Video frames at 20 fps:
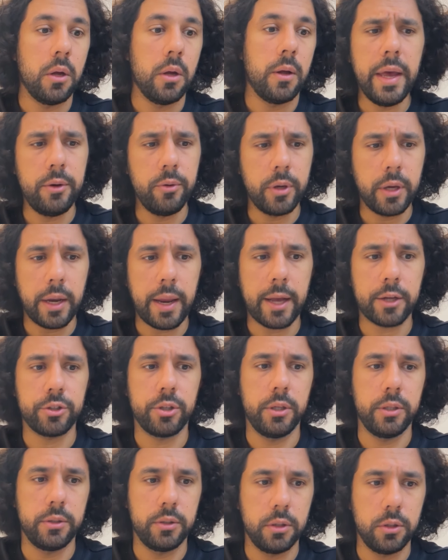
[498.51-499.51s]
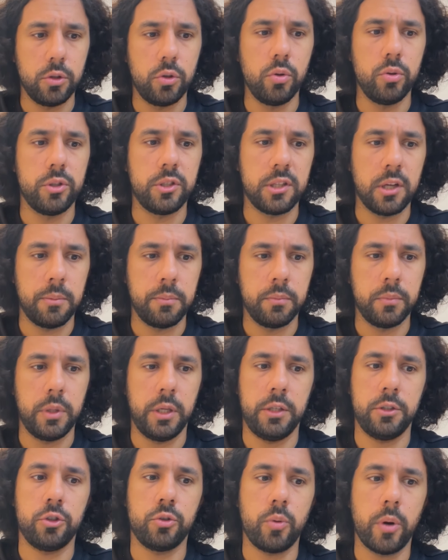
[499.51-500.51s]
and you can actually do some
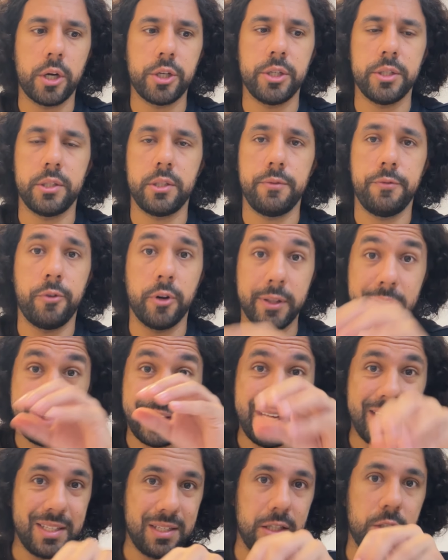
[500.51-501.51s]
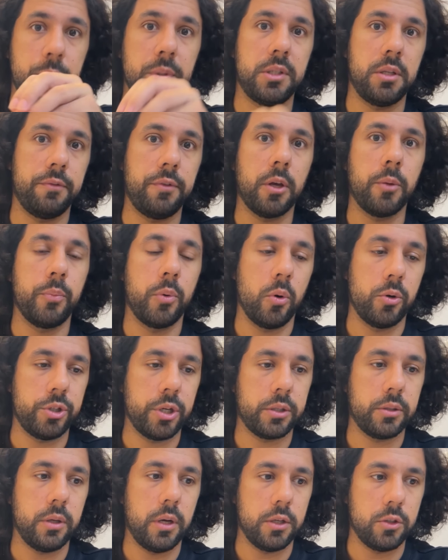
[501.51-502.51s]
instructions for this specific
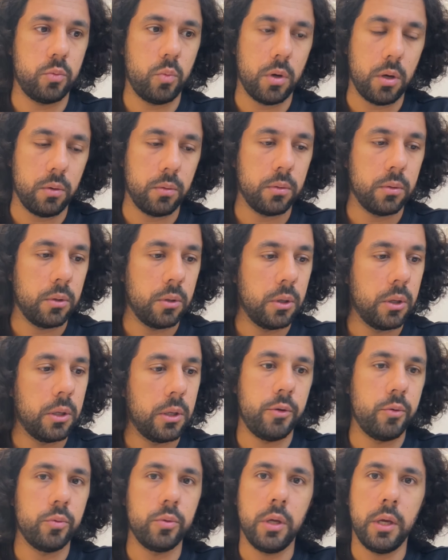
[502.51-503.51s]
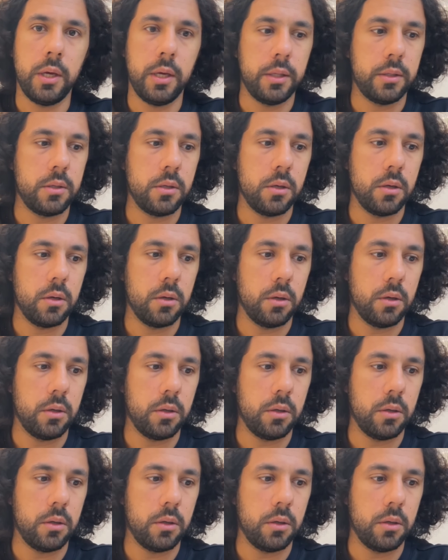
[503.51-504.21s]
project as well. And you'd hit